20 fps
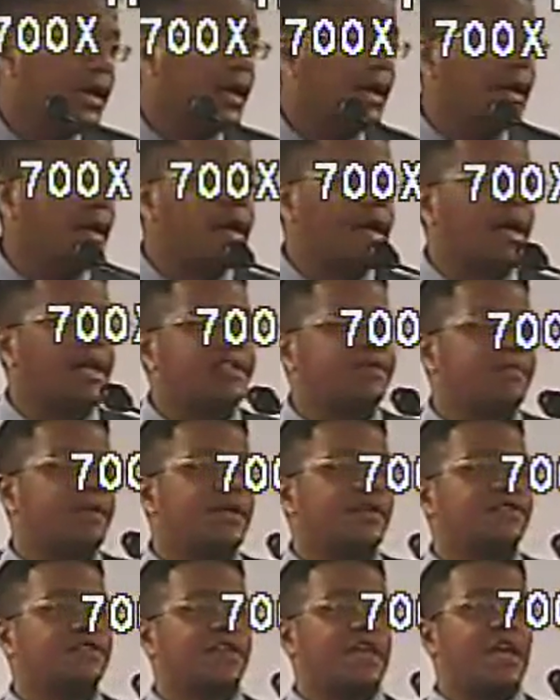in God's
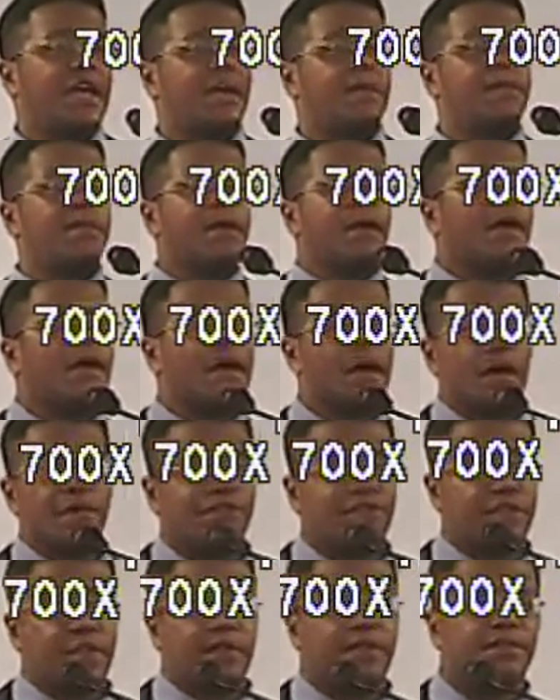big scheme of
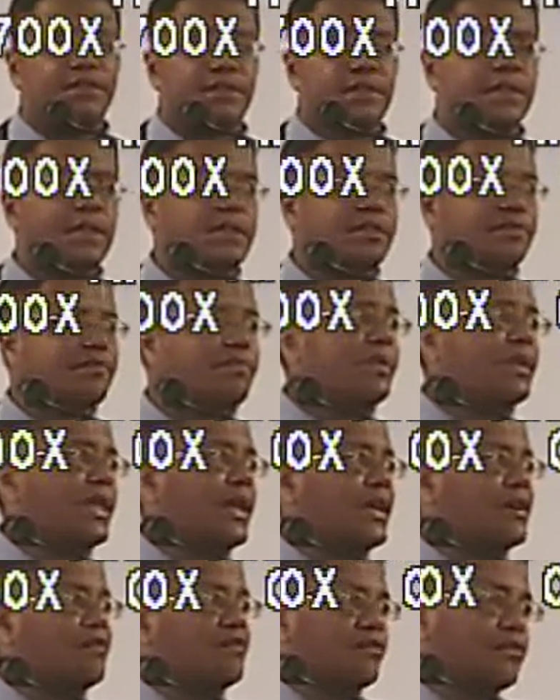things and his
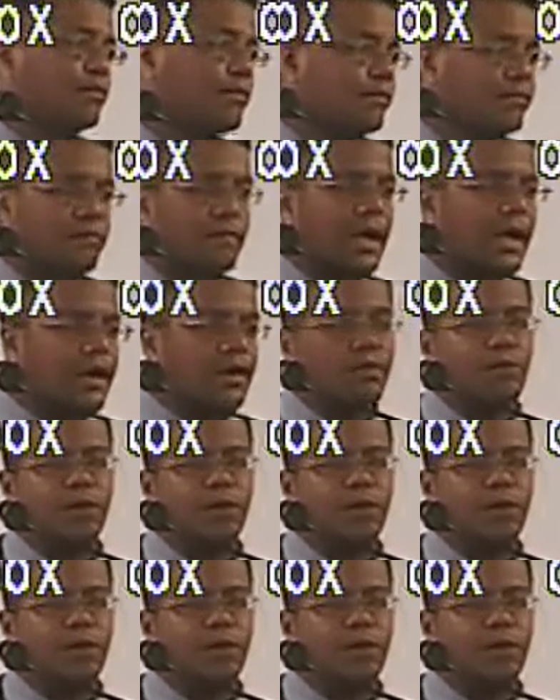plan for how,